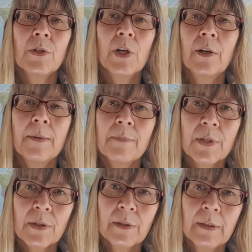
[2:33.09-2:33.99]

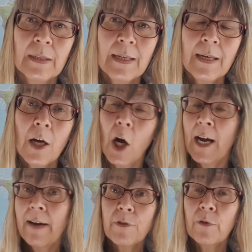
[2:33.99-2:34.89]
times. I
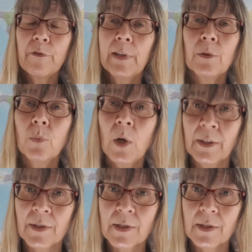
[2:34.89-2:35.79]
have not failed
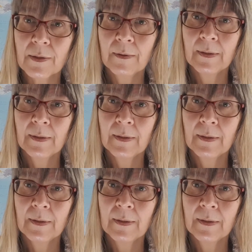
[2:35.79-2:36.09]
once.